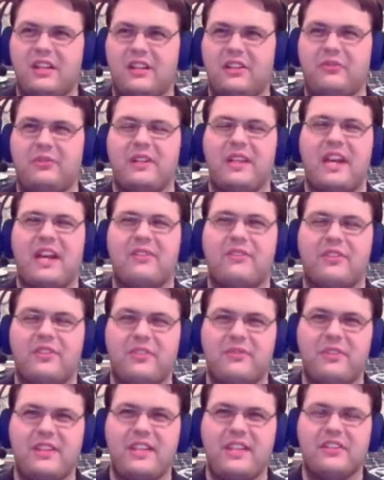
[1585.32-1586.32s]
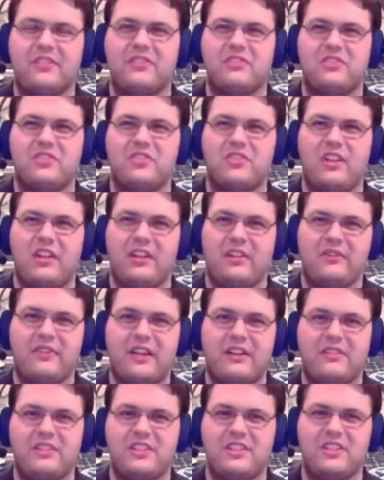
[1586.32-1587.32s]
We have our three heroes
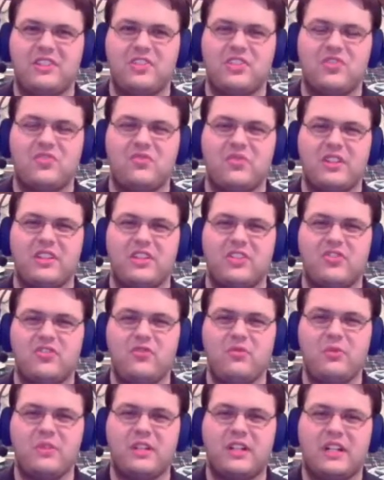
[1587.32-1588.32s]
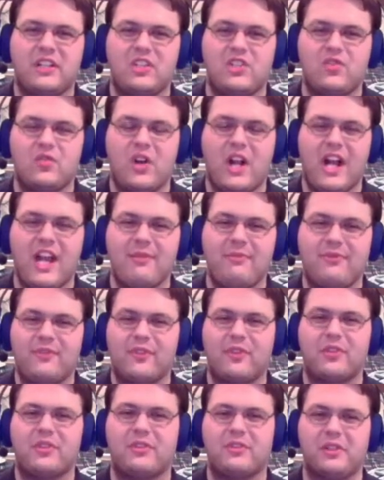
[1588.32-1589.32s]
vowing to destroy the Druidon tribe
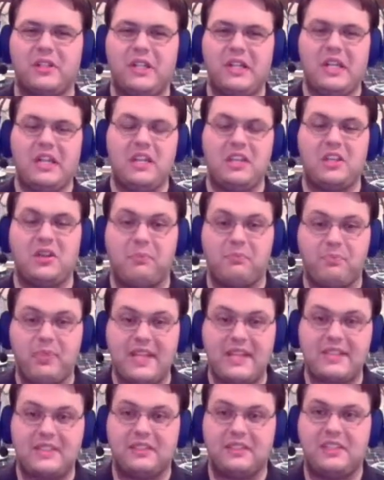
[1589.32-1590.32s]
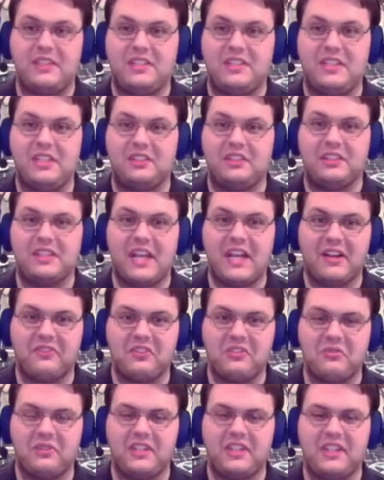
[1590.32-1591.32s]
for, basically killing
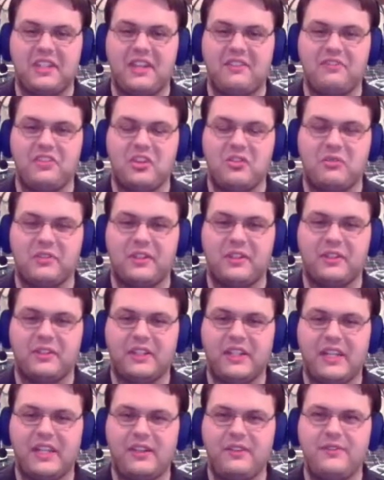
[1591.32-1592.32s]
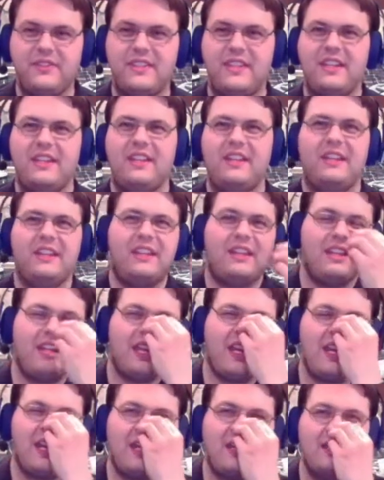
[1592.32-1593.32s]
everyone that they've known and loved,
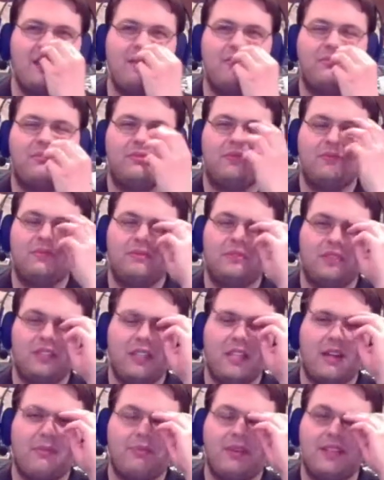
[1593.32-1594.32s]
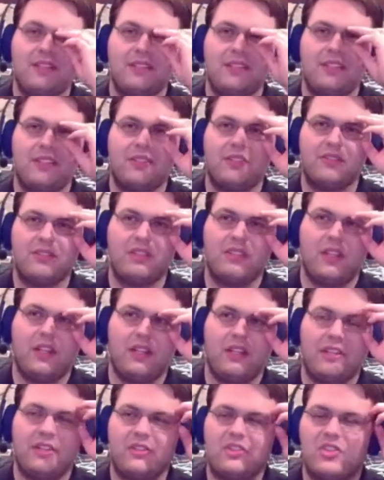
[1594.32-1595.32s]
and yeah, basically
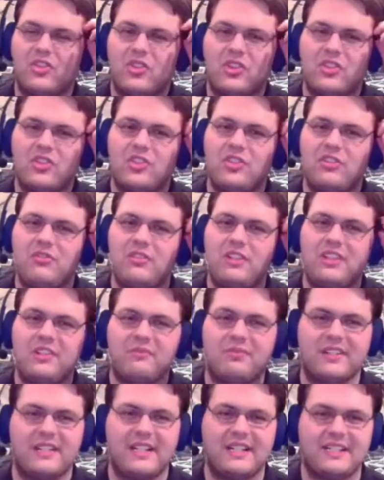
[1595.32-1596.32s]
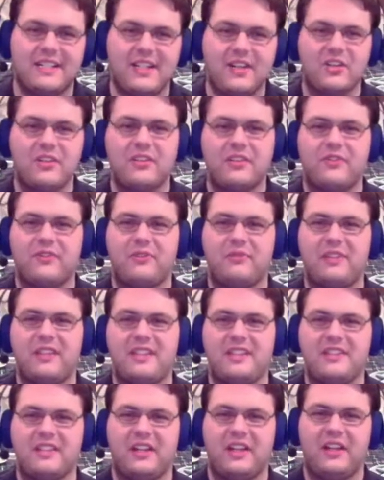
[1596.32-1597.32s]
they're charged duty to protect the Earth from
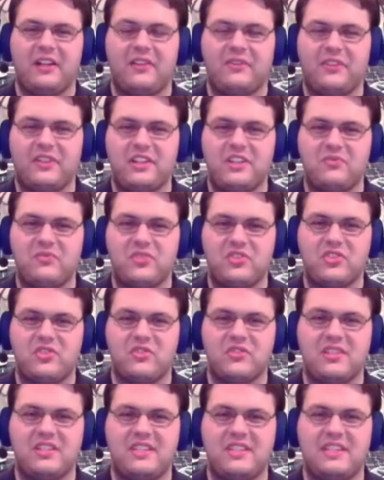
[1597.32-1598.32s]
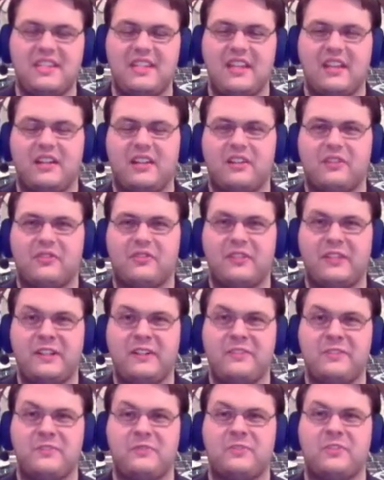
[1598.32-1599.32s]
these returned aliens